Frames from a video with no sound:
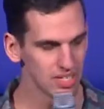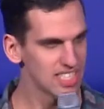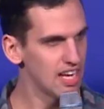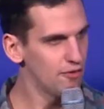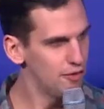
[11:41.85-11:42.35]
to
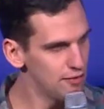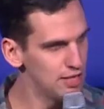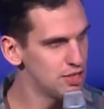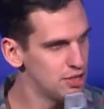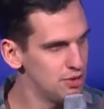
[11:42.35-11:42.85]
say
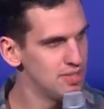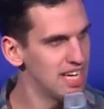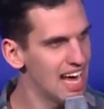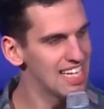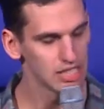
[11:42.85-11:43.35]
52
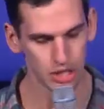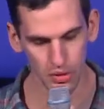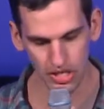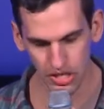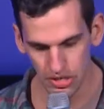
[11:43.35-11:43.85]
days to
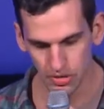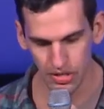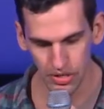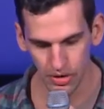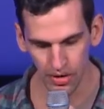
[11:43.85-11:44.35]
a new
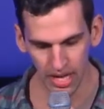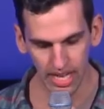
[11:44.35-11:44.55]
you,